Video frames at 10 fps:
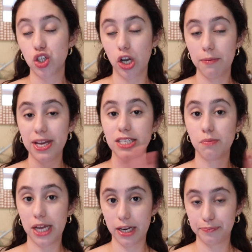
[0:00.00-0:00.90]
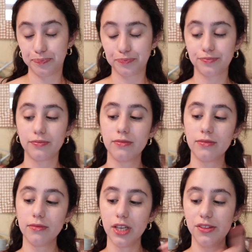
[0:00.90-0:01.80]
So let me explain.
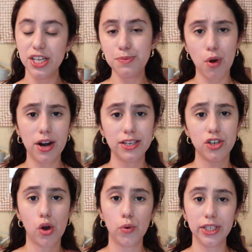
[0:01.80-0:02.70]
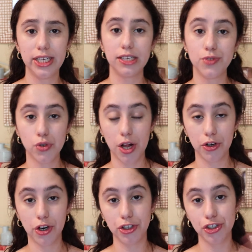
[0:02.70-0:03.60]
This product not only gives you
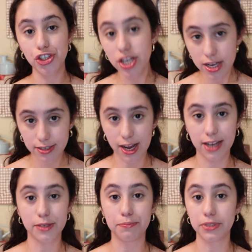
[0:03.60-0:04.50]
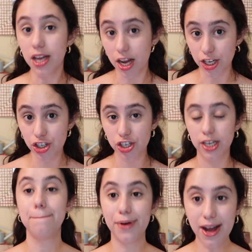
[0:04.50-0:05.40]
color on your cheeks as a blush,
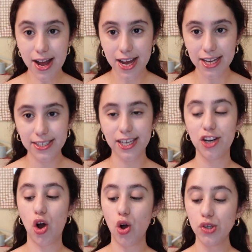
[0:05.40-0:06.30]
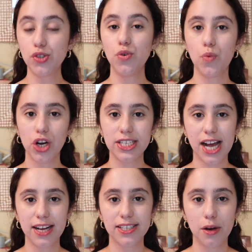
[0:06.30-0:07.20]
but it also works
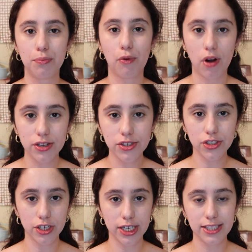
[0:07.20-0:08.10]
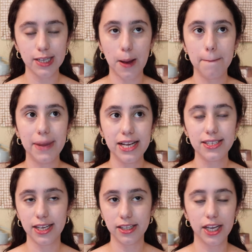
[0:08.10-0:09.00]
as a bronzer. It's
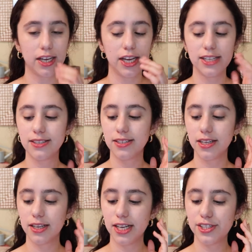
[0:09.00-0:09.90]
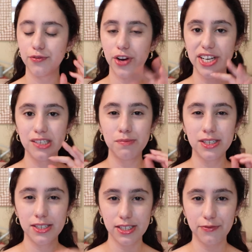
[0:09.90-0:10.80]
amazing. Like it's it's a very
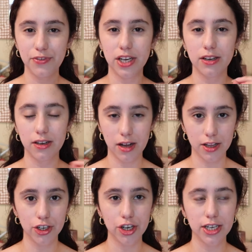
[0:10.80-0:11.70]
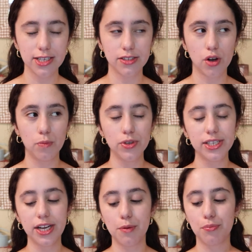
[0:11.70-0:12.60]
specific color because it's almost
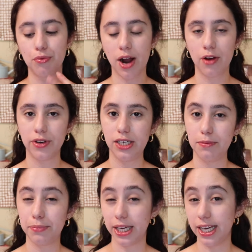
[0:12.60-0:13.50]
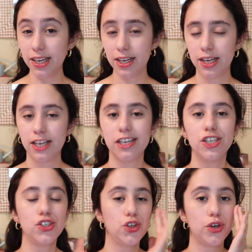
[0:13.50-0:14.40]
like a browny pink.
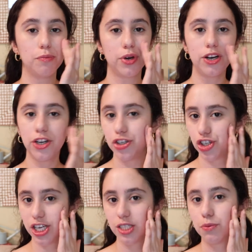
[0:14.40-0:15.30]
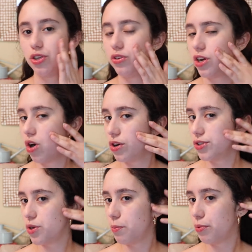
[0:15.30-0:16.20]
So you can put it on your cheeks, but you can
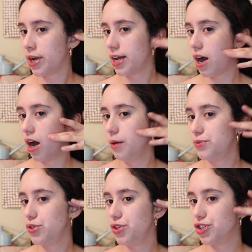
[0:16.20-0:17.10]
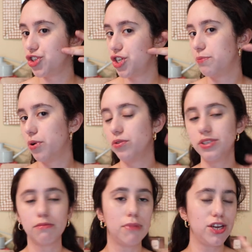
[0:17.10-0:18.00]
also bring it up to your
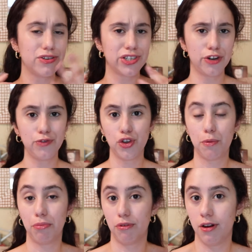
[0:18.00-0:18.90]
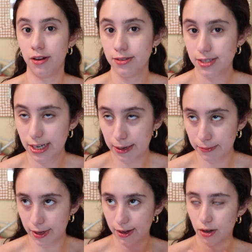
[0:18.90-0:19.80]
cheekbones and make yourself look bronze. And
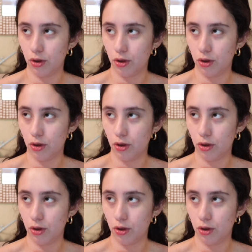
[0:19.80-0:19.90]
I'm like,